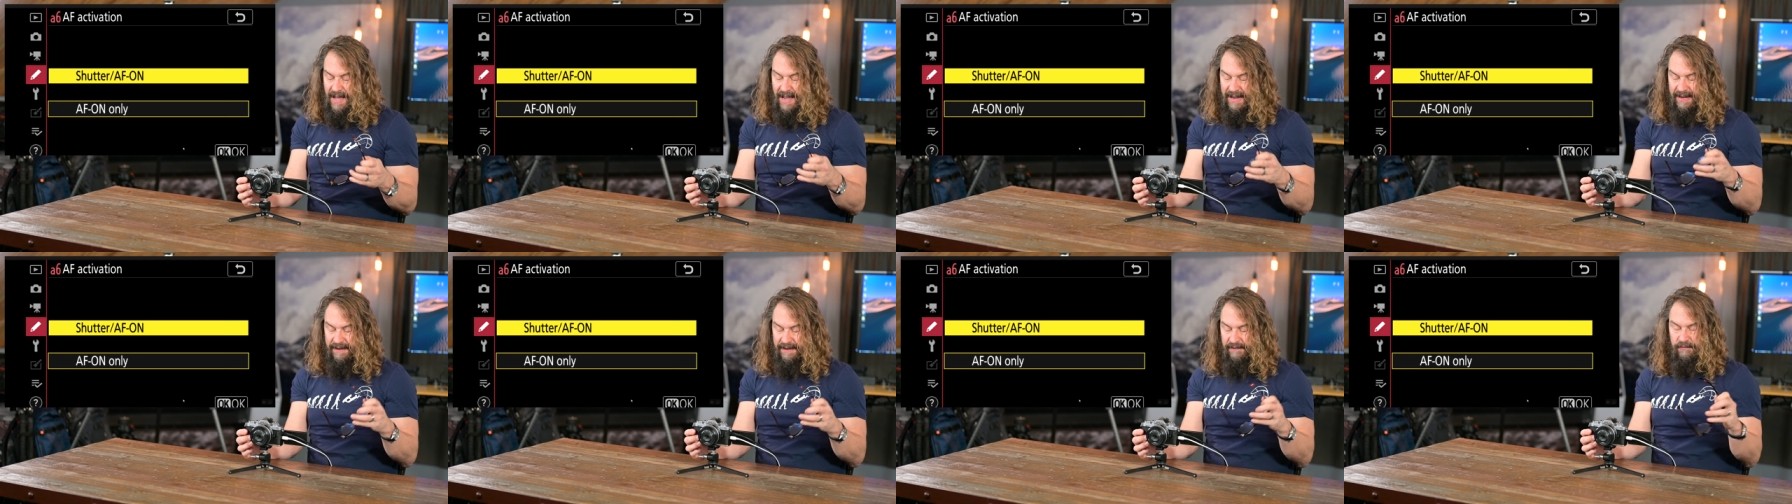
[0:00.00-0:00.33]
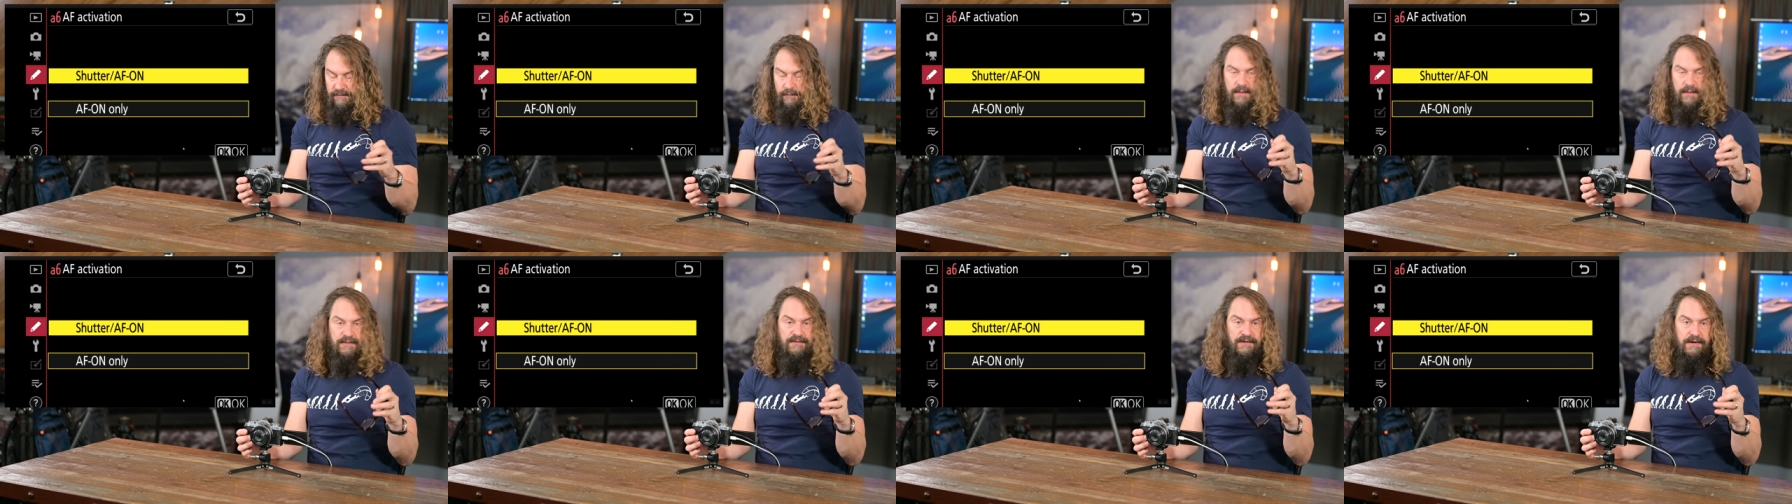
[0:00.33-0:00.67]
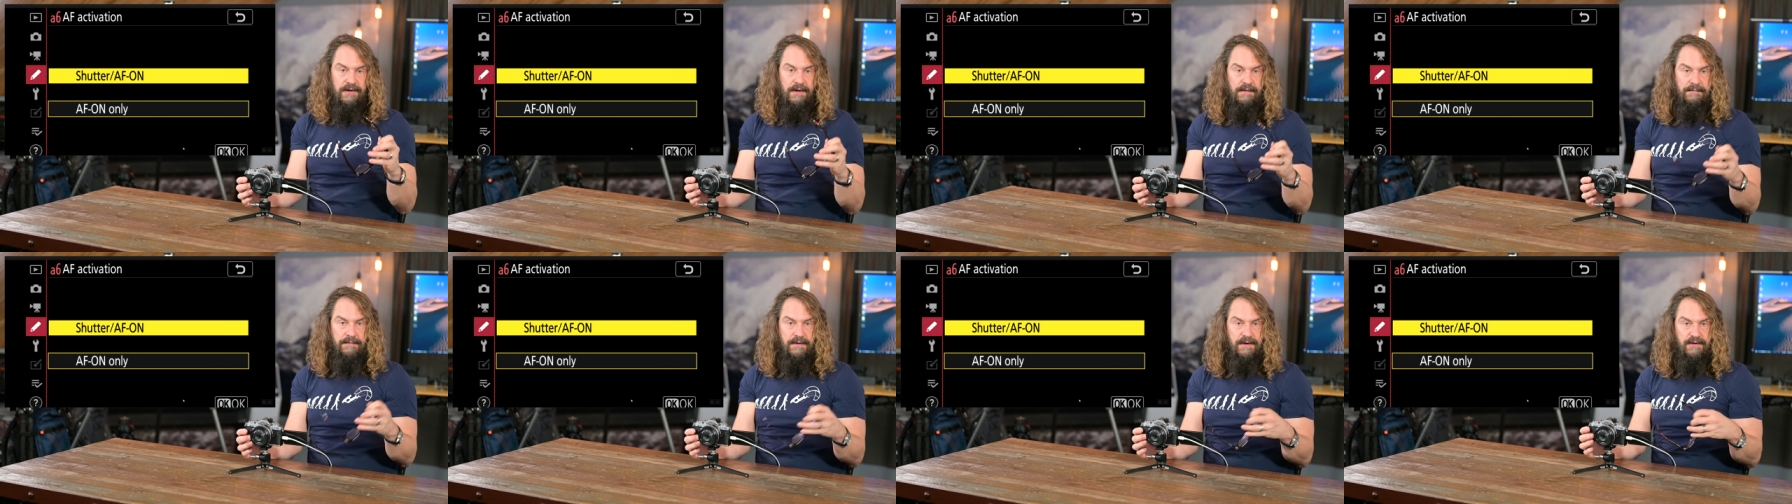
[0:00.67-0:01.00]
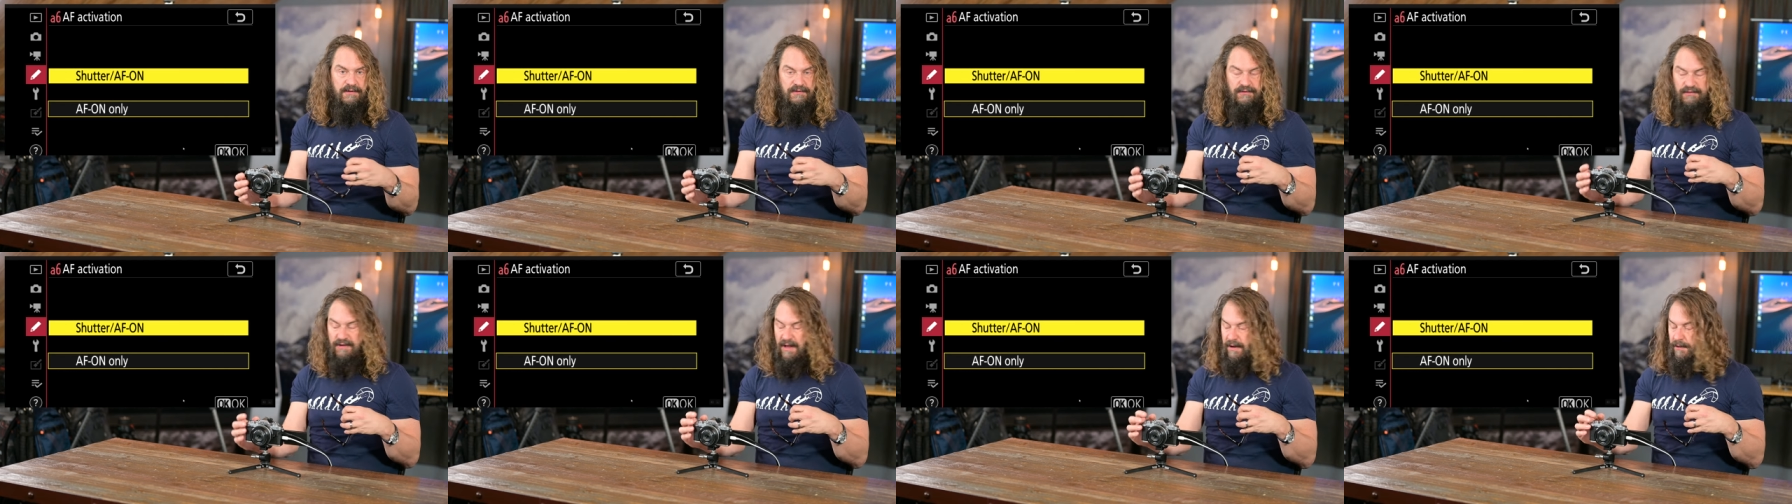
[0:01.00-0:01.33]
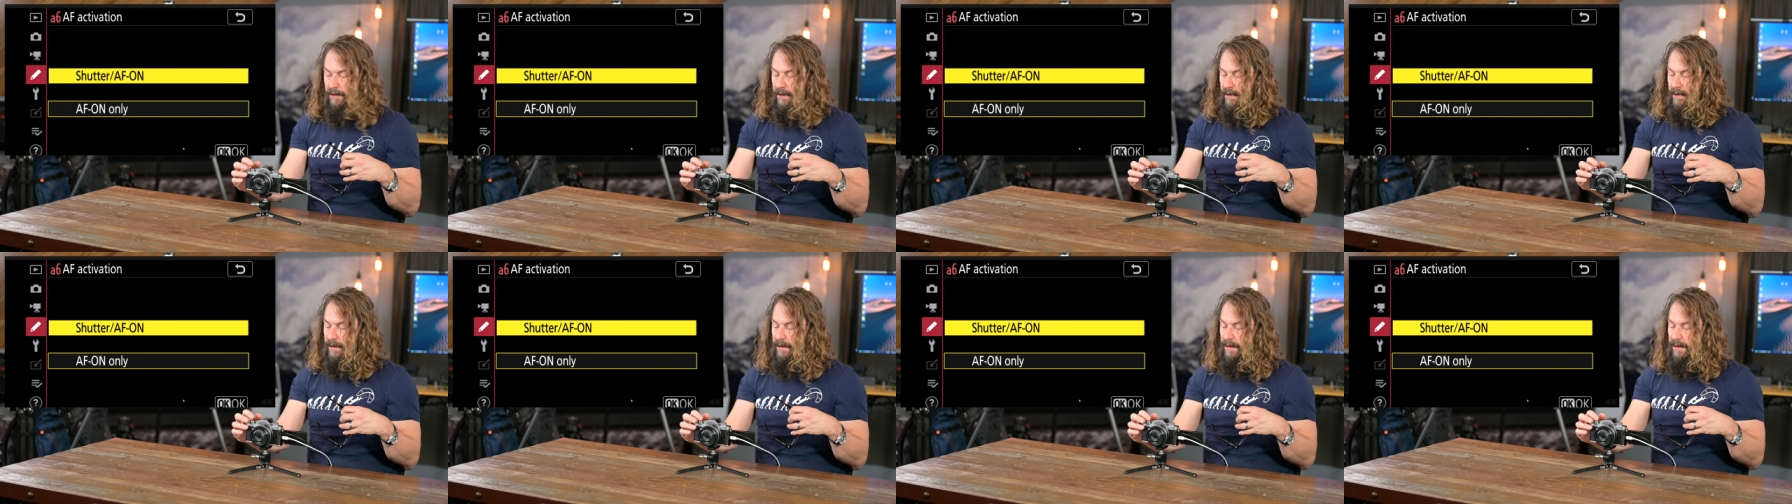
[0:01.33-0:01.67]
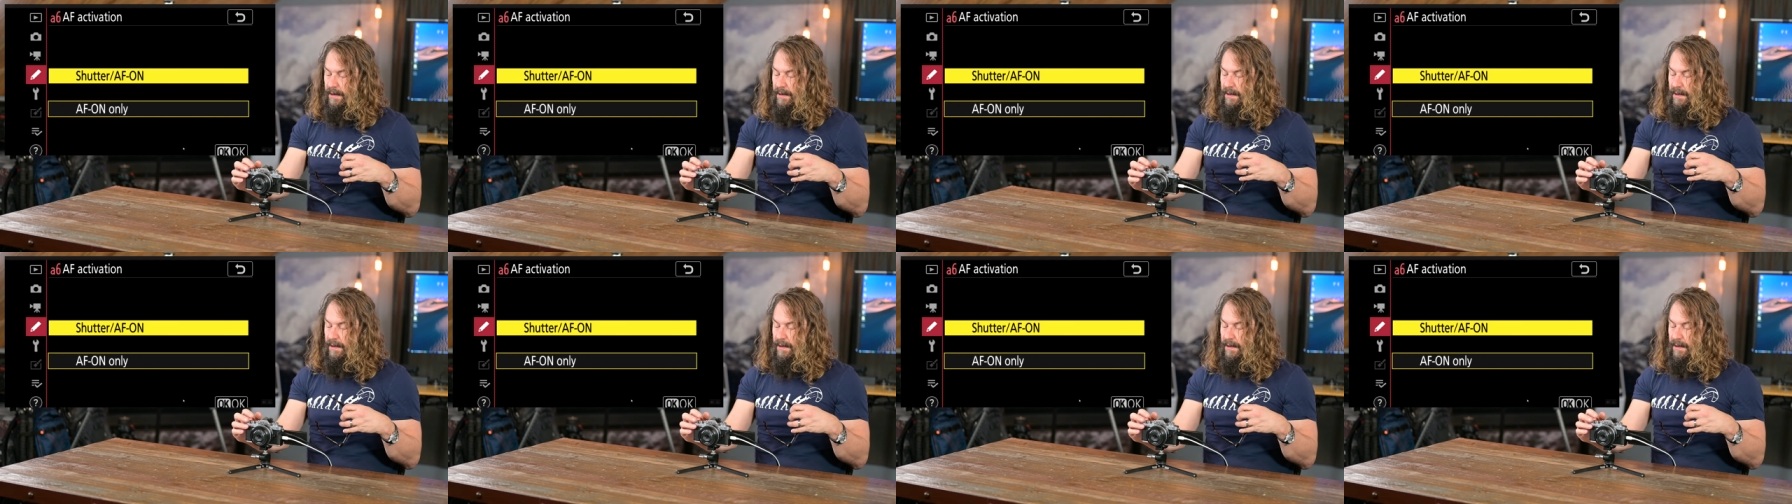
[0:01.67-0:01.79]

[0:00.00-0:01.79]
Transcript: I can switch it over to shutter